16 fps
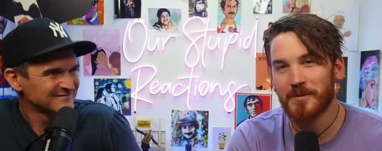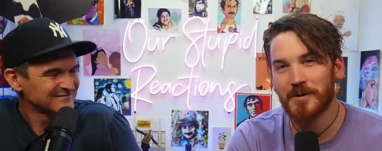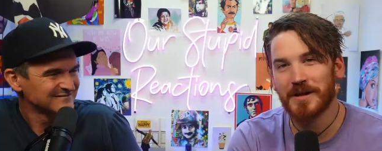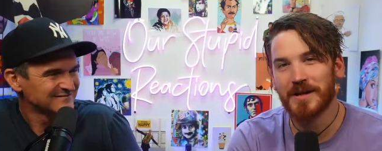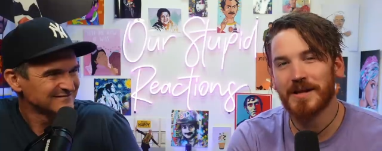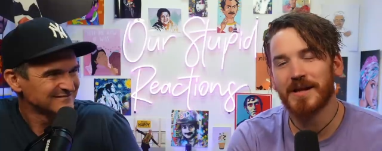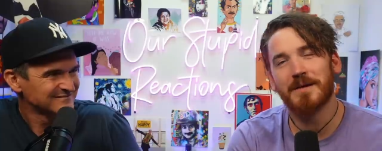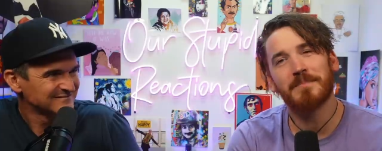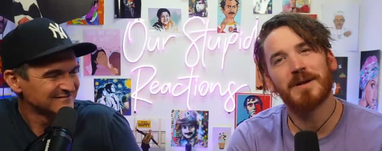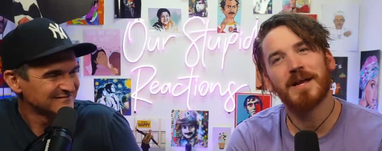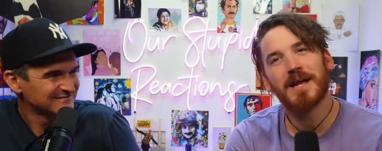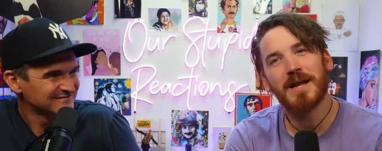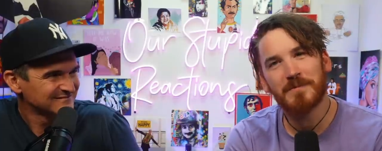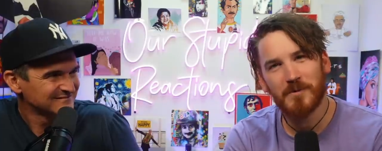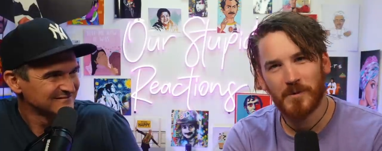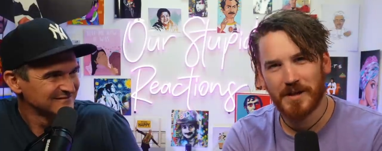Speaker 1: the way that I am, but
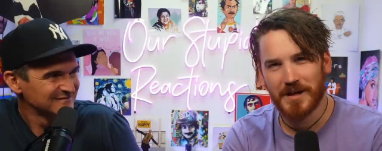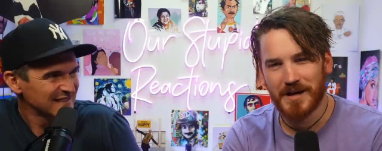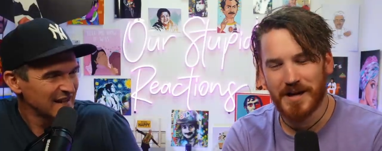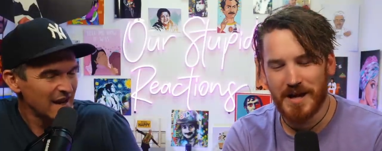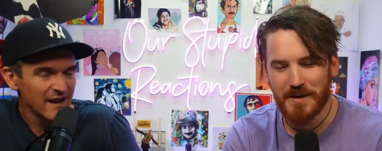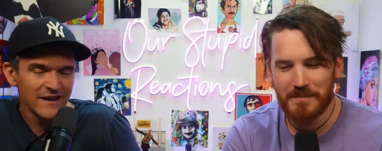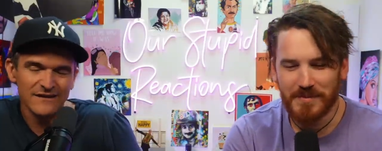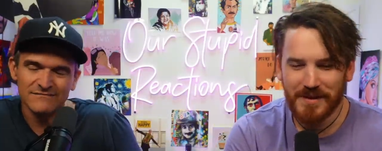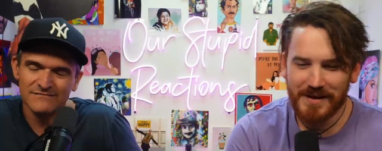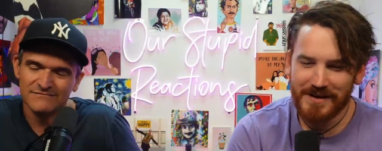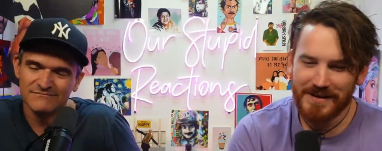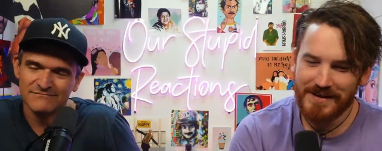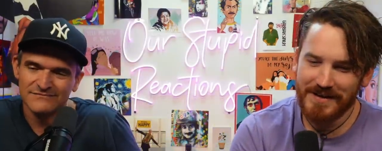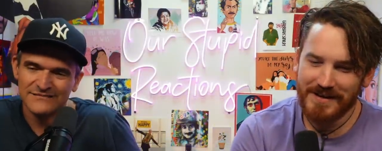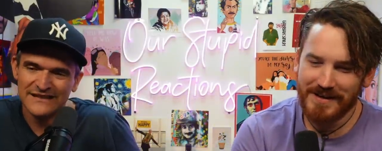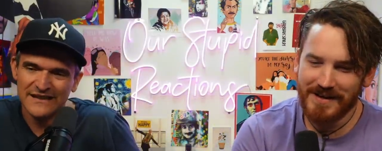I am the way that I am. Hey.
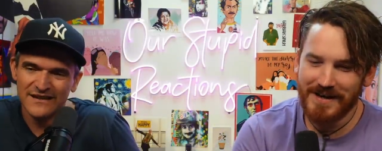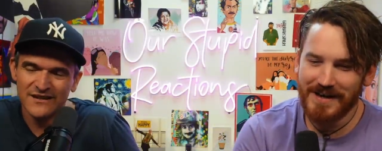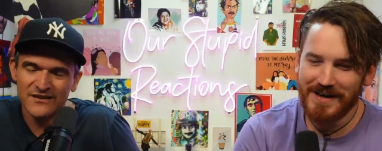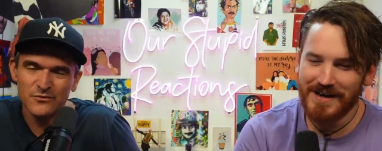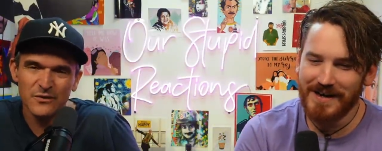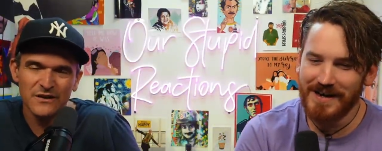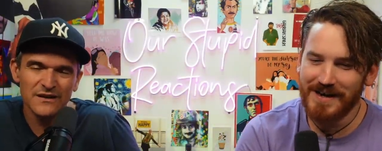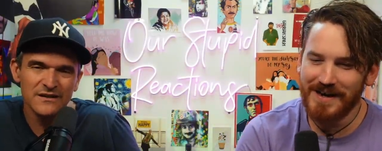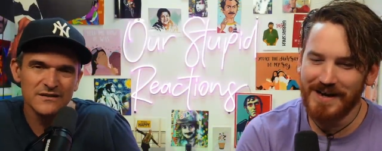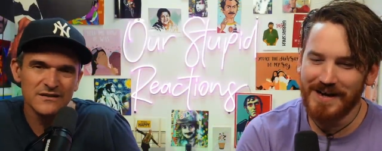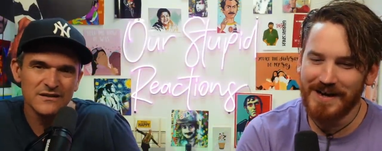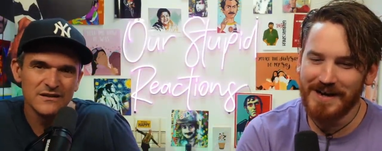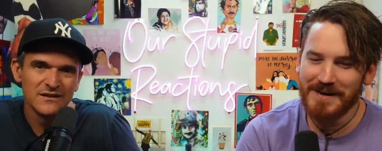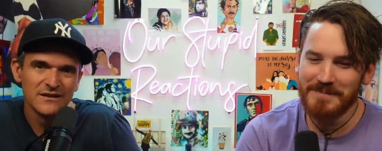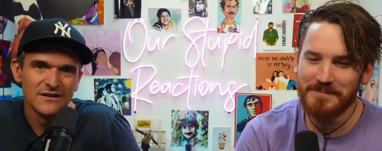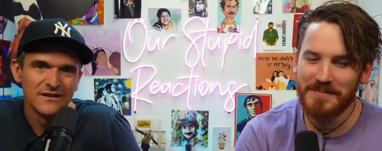It is what it
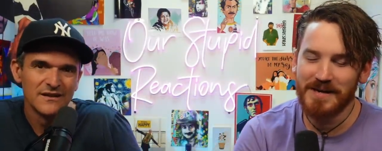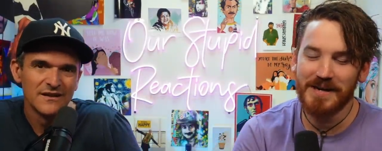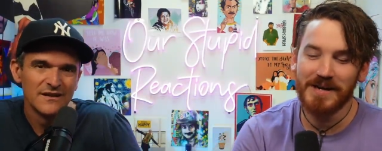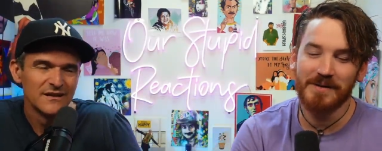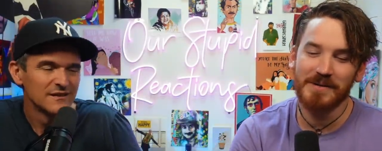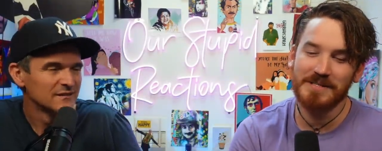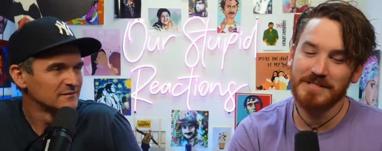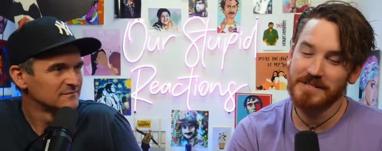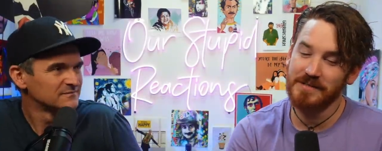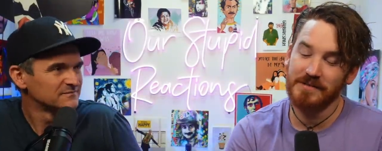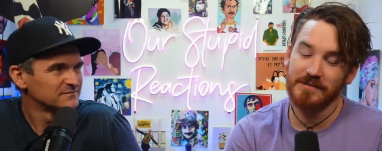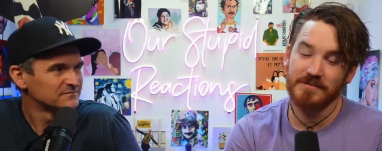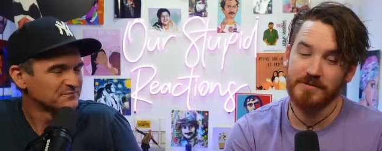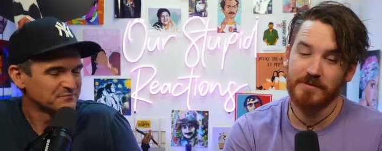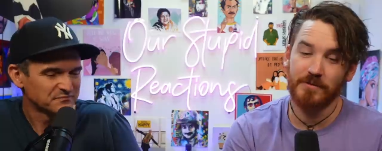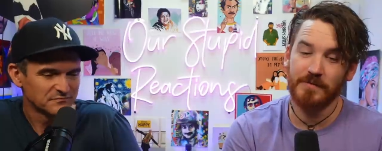is. But anyways, it
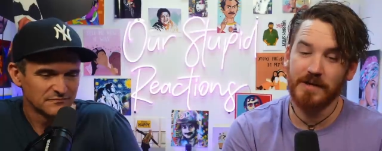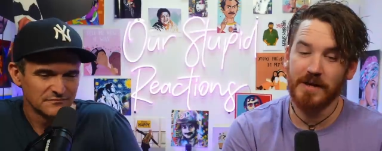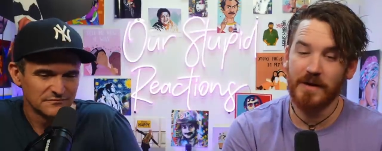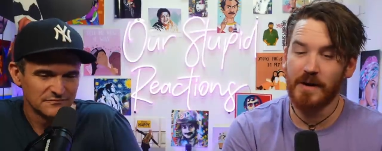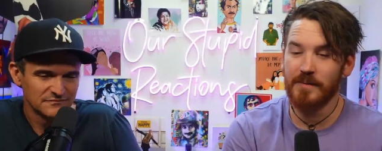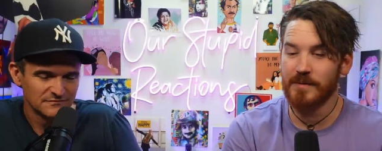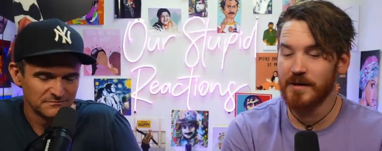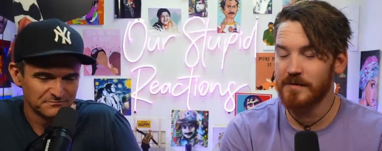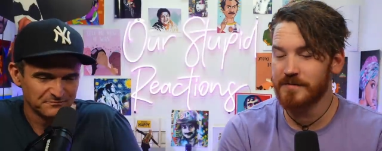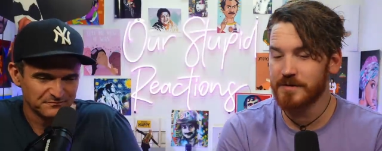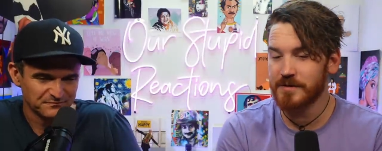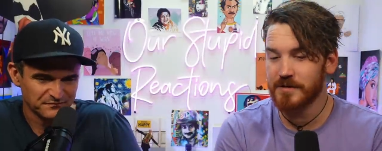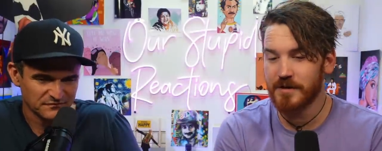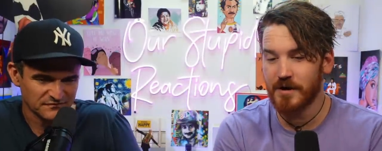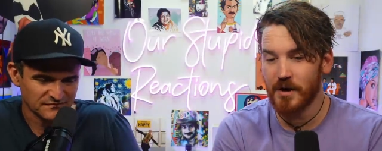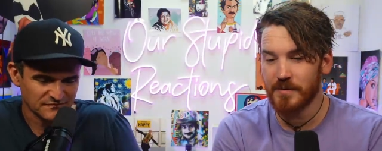was a cool video. I would love
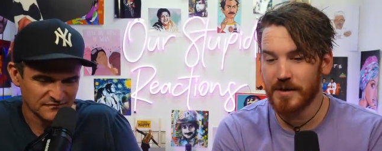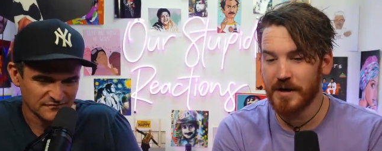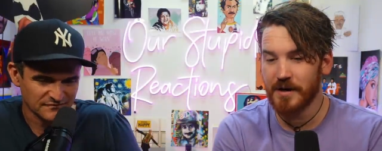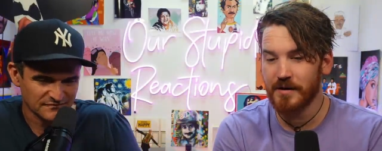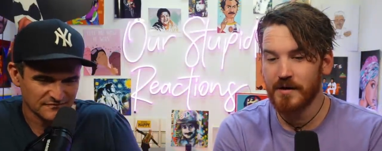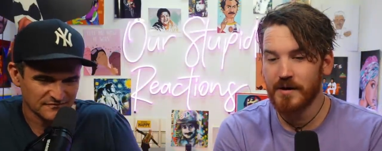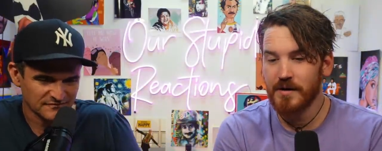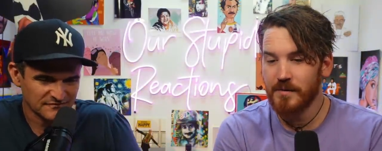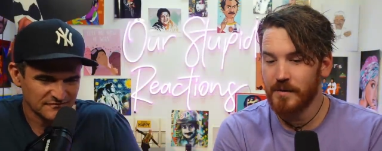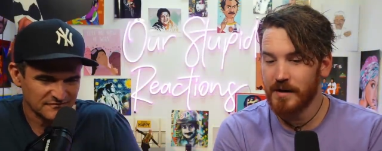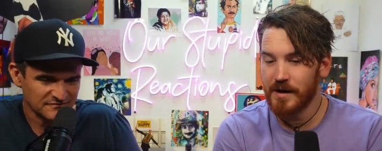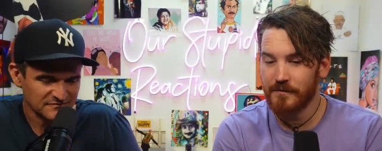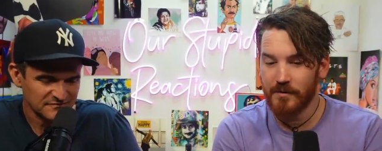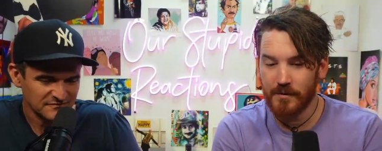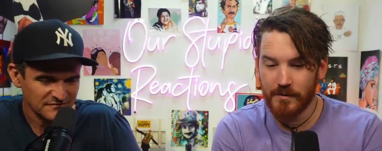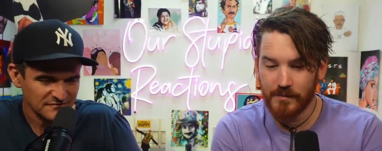to go there
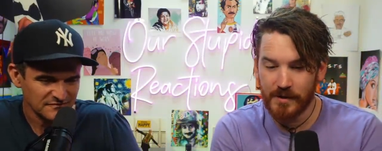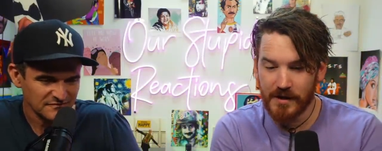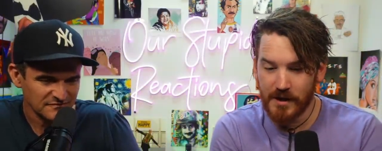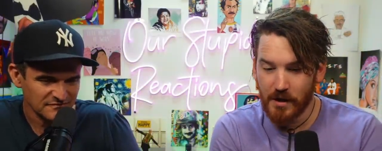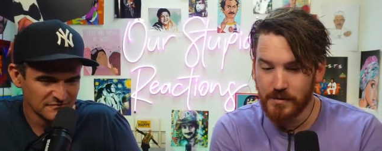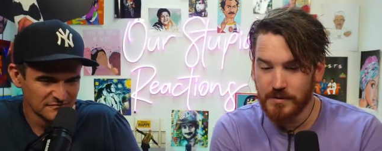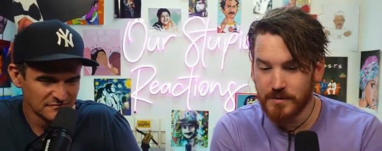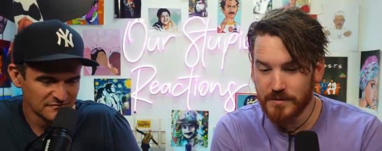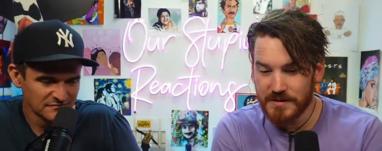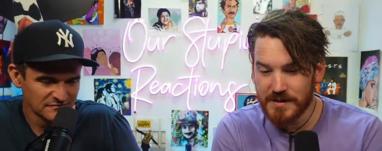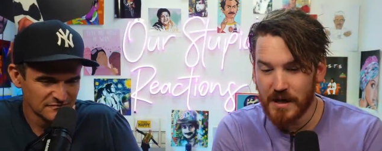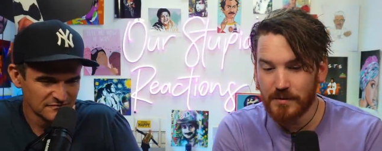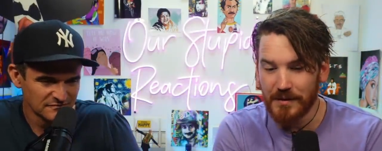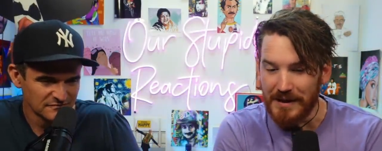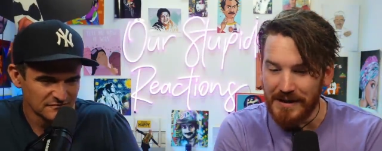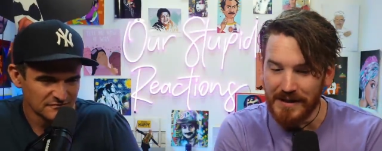whenever we go to South